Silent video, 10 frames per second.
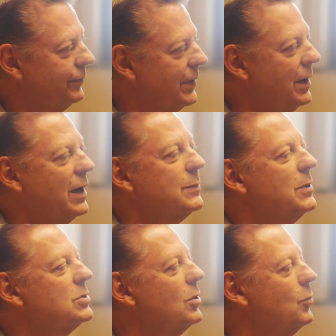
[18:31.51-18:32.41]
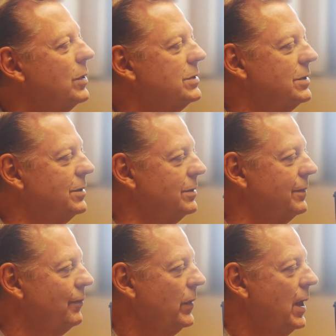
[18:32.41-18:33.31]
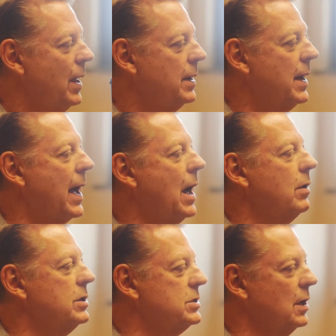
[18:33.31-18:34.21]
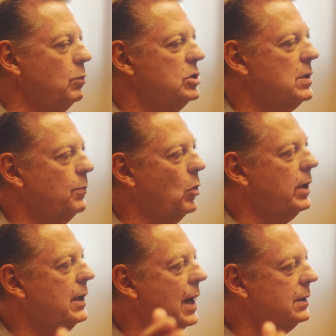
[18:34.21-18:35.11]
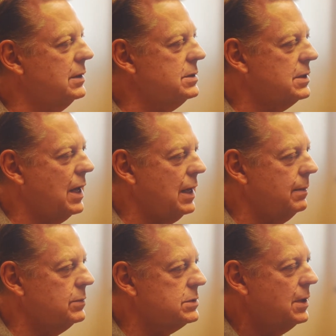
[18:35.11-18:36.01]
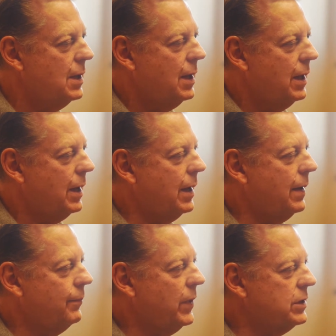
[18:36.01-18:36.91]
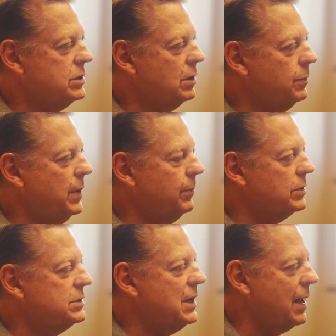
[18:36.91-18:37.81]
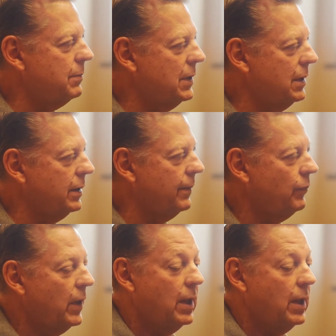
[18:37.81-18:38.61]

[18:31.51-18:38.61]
They don't like to be told what to do. Now he's saying we should boycott these games until people stop kneeling.